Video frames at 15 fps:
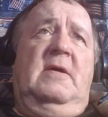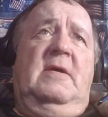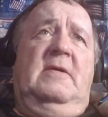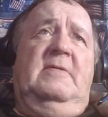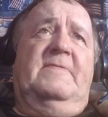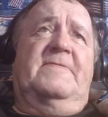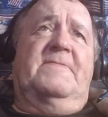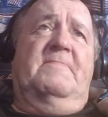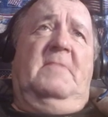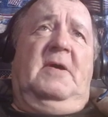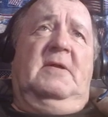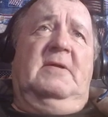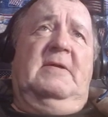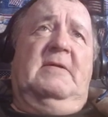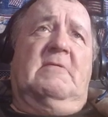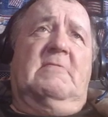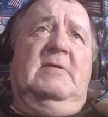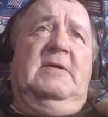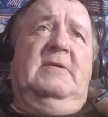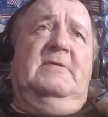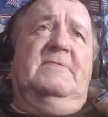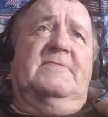and small
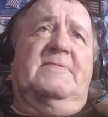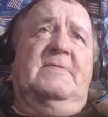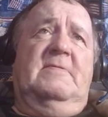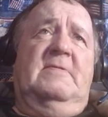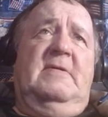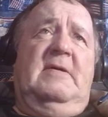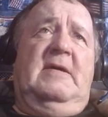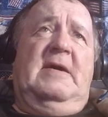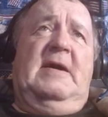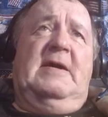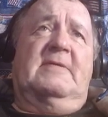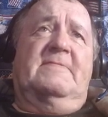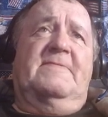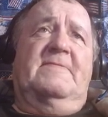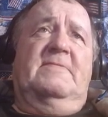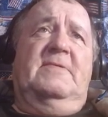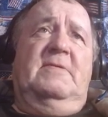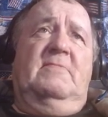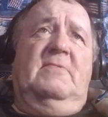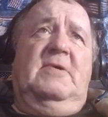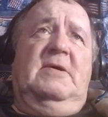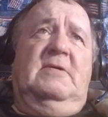areas actually
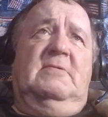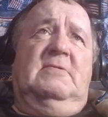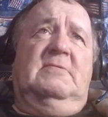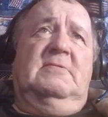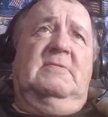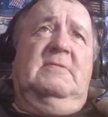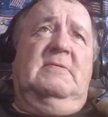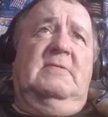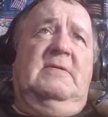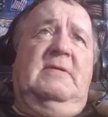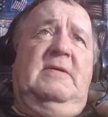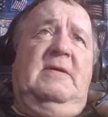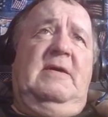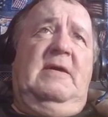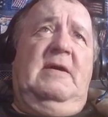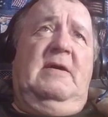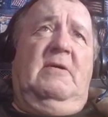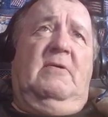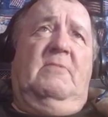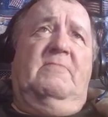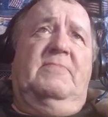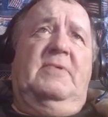will
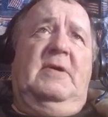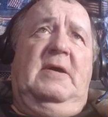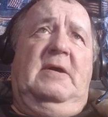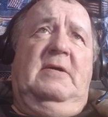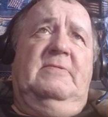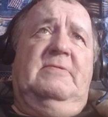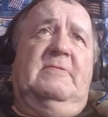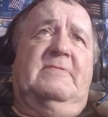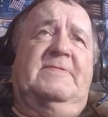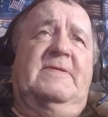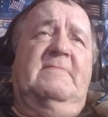help others.